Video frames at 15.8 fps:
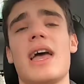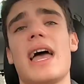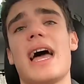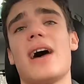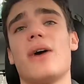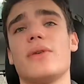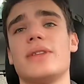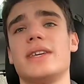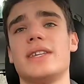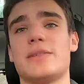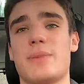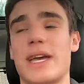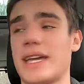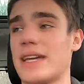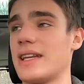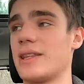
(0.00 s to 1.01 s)
Audi is
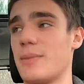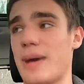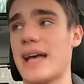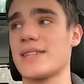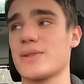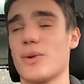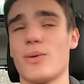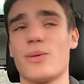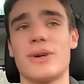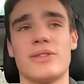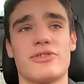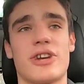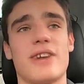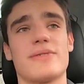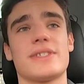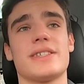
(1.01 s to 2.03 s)
making the best all-wheel
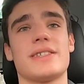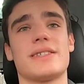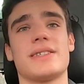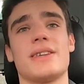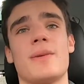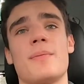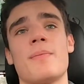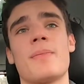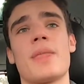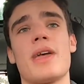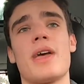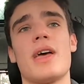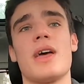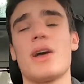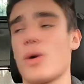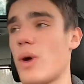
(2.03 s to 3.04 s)
drive system,
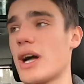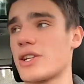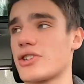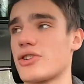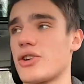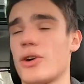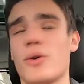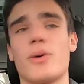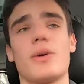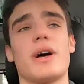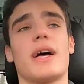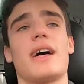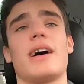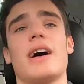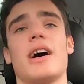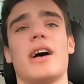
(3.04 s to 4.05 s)
Quattro.
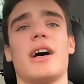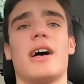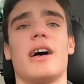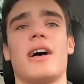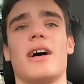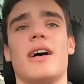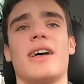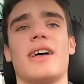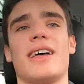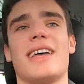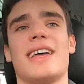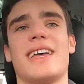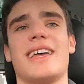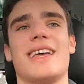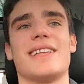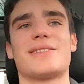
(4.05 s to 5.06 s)

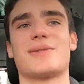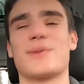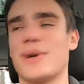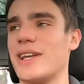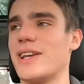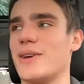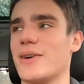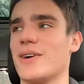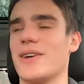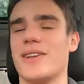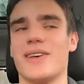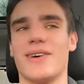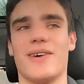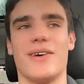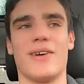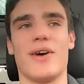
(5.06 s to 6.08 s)
It's really good
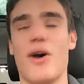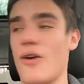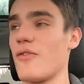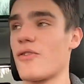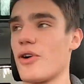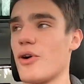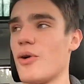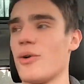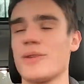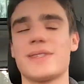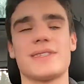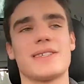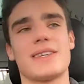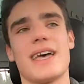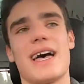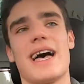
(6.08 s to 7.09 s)
on off-road,
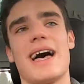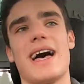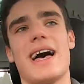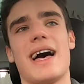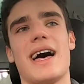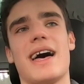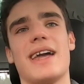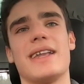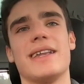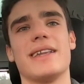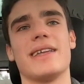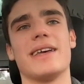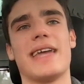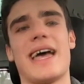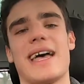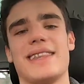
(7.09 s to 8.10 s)
and
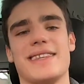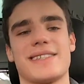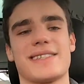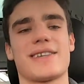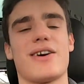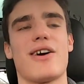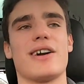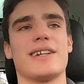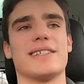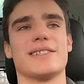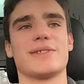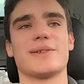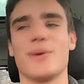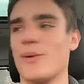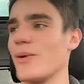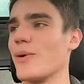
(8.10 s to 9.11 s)
yeah, this
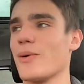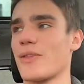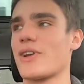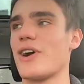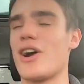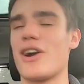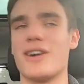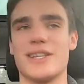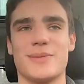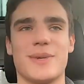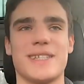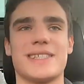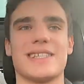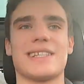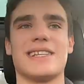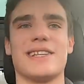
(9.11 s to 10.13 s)
all-road car is
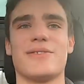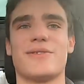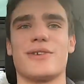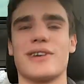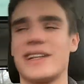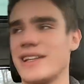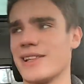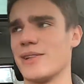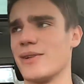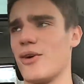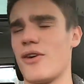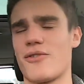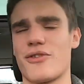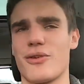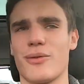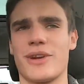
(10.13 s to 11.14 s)
basically for a little
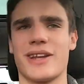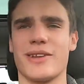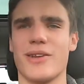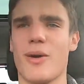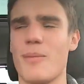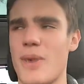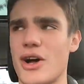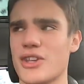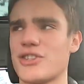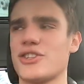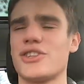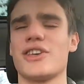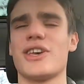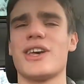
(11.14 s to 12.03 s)
off-roading, not much.